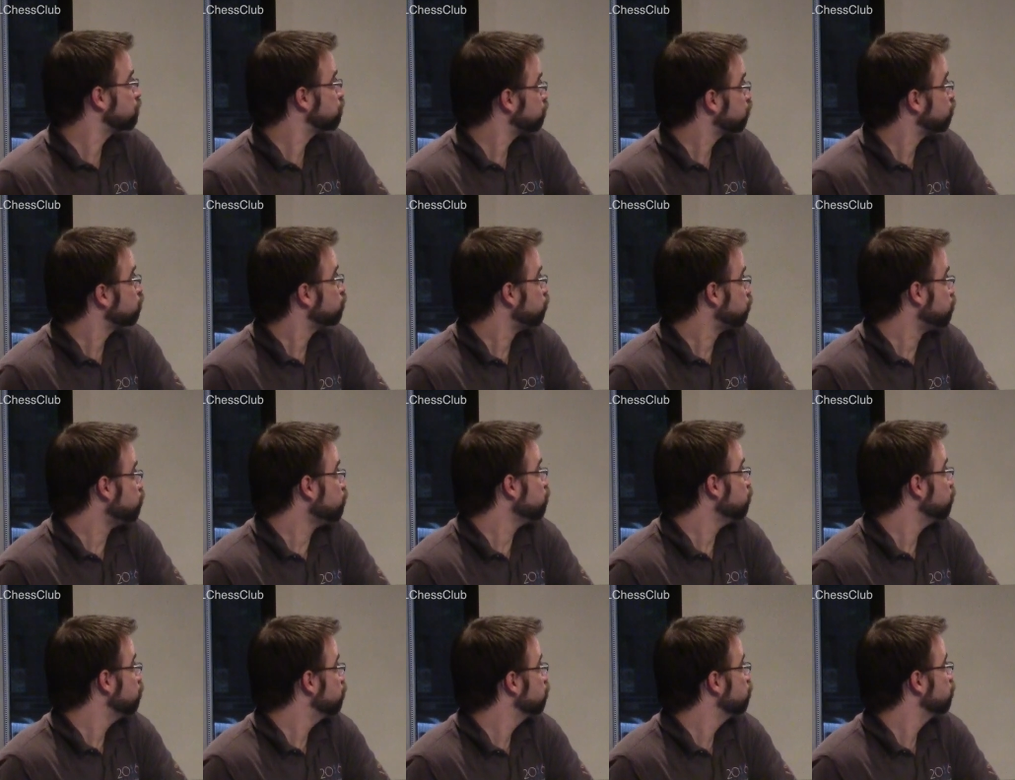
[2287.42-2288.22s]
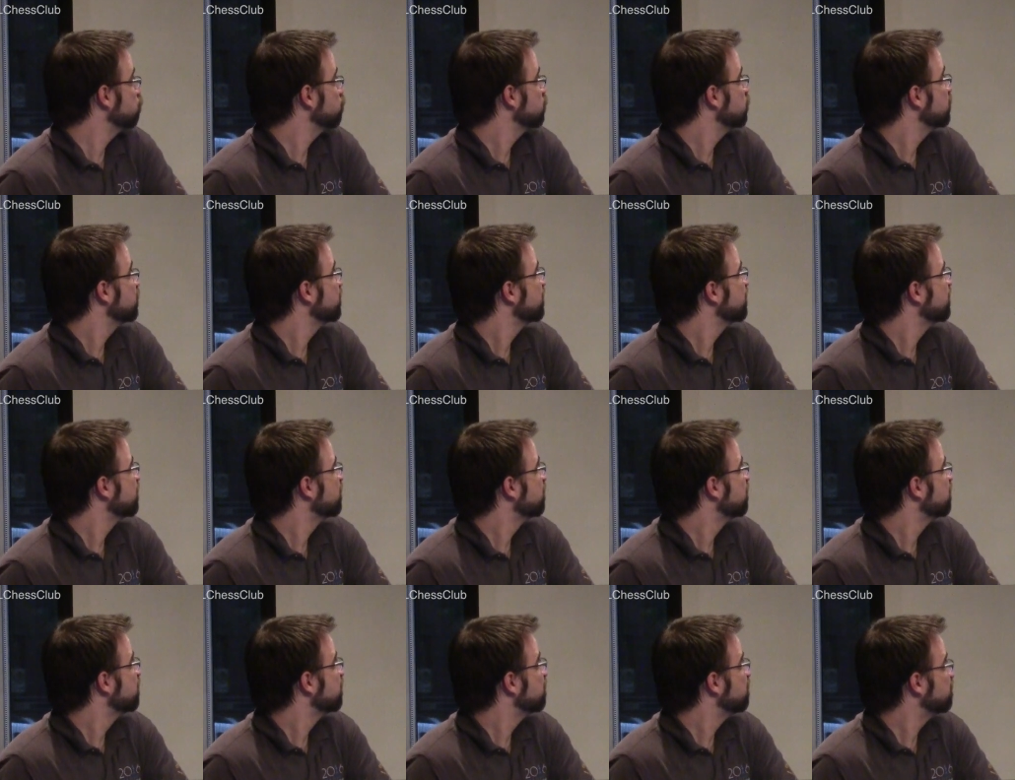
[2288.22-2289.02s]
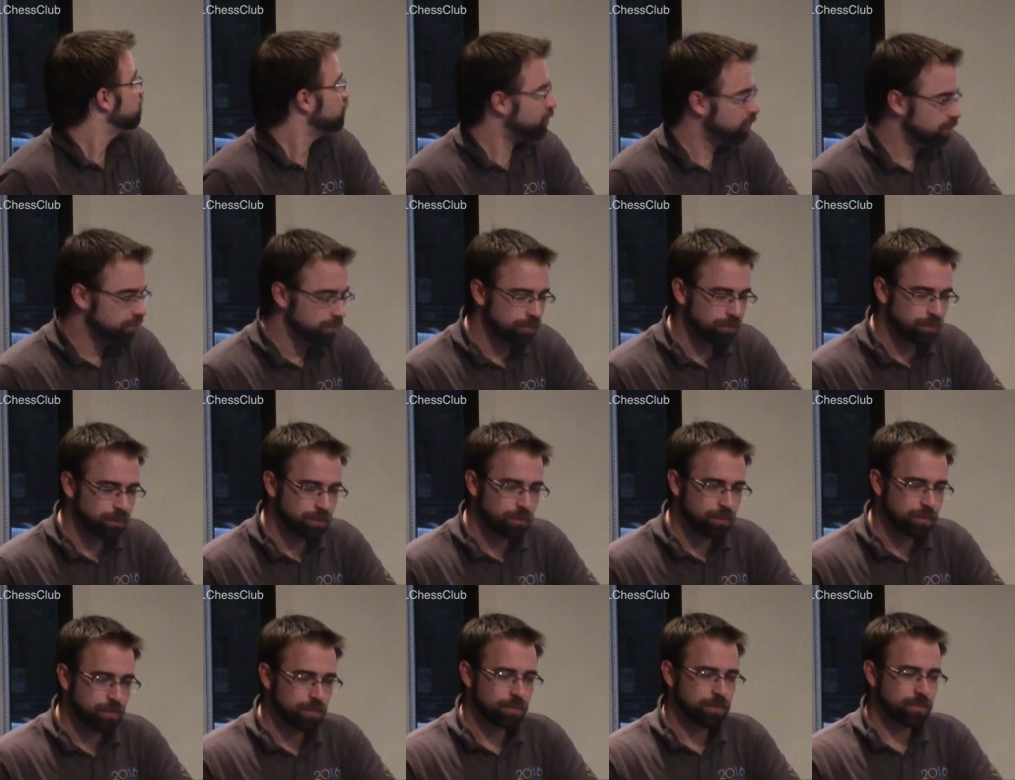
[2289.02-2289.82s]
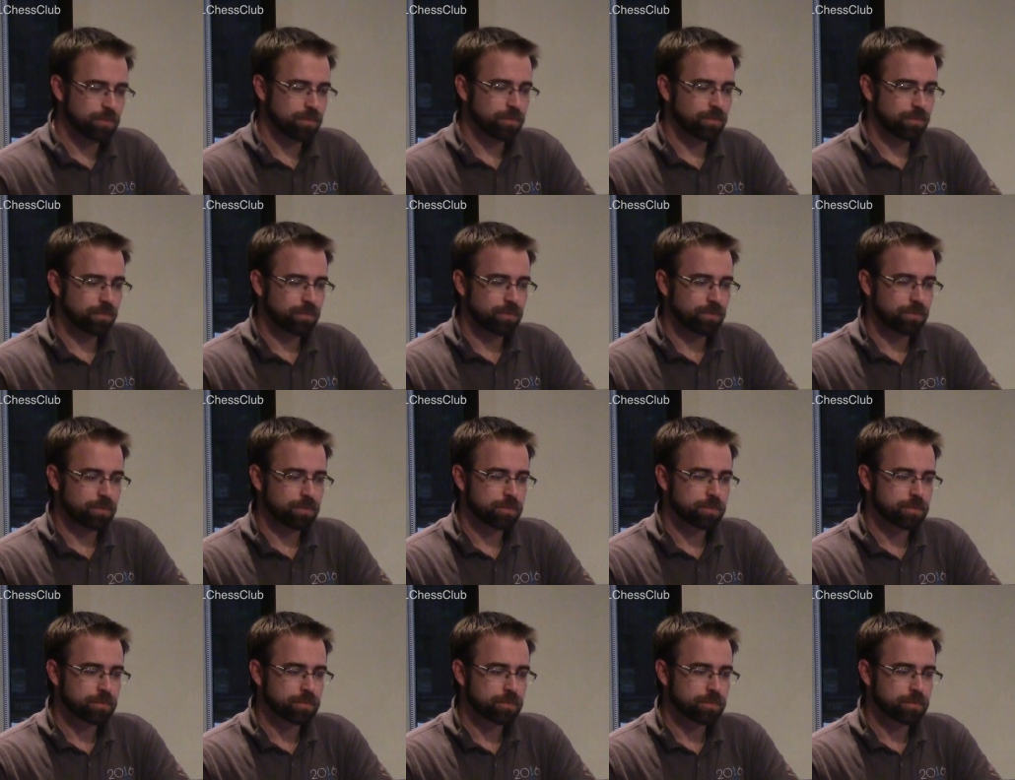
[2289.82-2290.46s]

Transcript: No one is speaking in this clip.